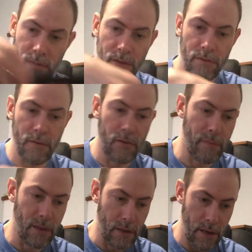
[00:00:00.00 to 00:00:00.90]
This is a little
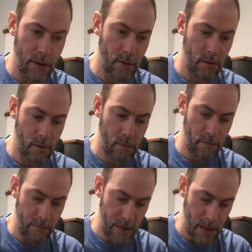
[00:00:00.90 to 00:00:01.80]
bit later
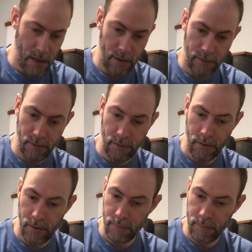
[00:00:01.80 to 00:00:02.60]
from Max.